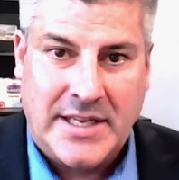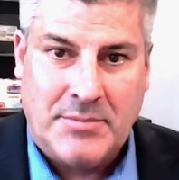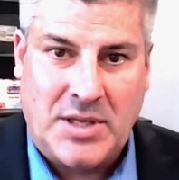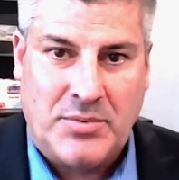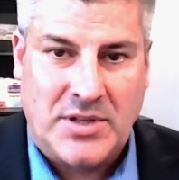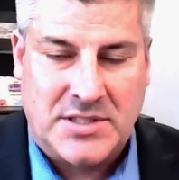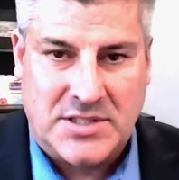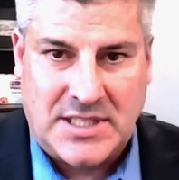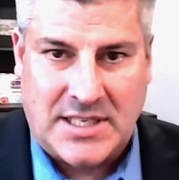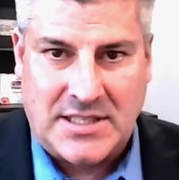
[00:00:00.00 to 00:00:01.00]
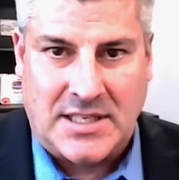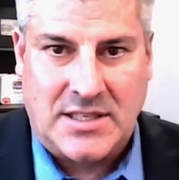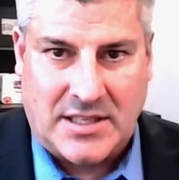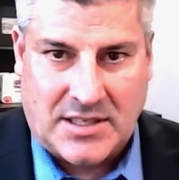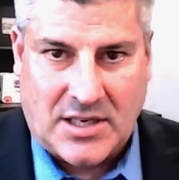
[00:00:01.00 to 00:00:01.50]
People understand that
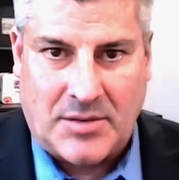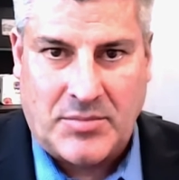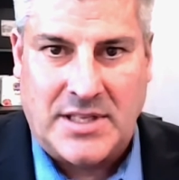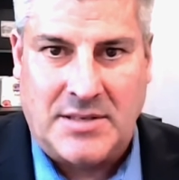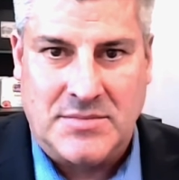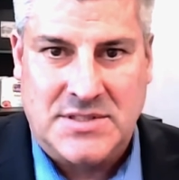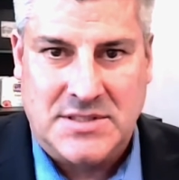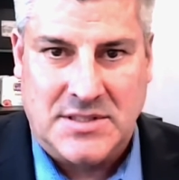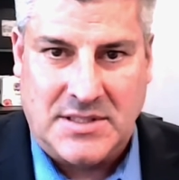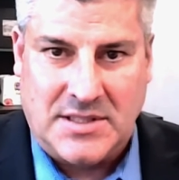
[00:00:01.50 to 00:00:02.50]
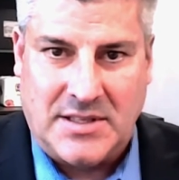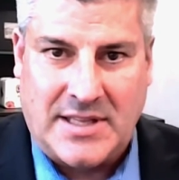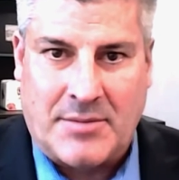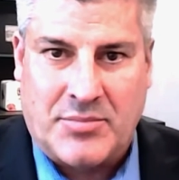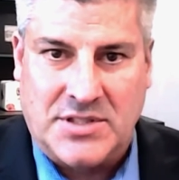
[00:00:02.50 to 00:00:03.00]
the comp claims,
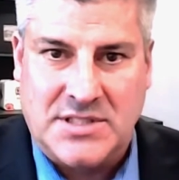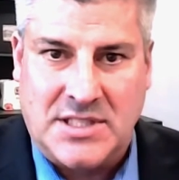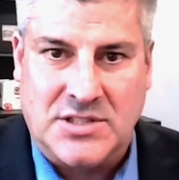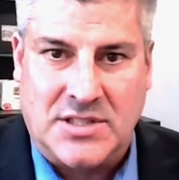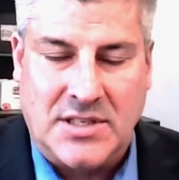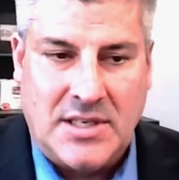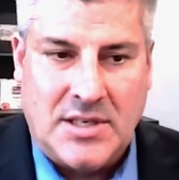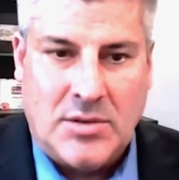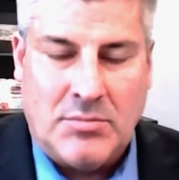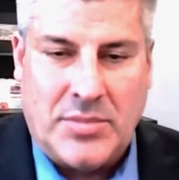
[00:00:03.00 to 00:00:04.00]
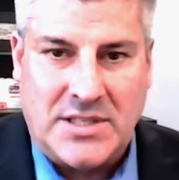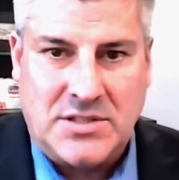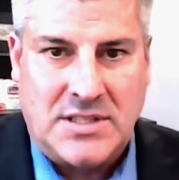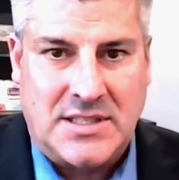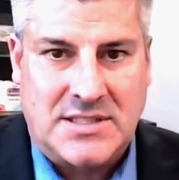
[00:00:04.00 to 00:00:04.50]
that procedure. But to
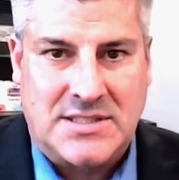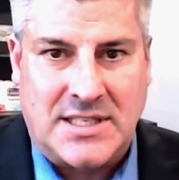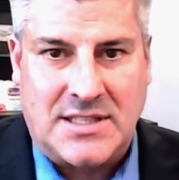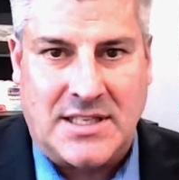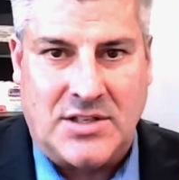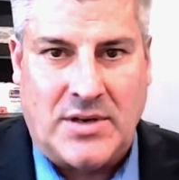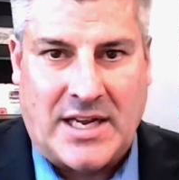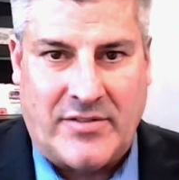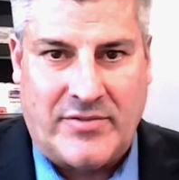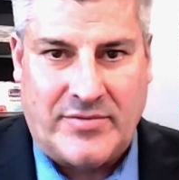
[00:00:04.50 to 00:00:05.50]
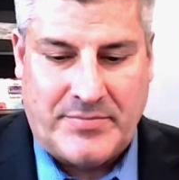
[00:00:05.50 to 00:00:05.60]
the extent that you have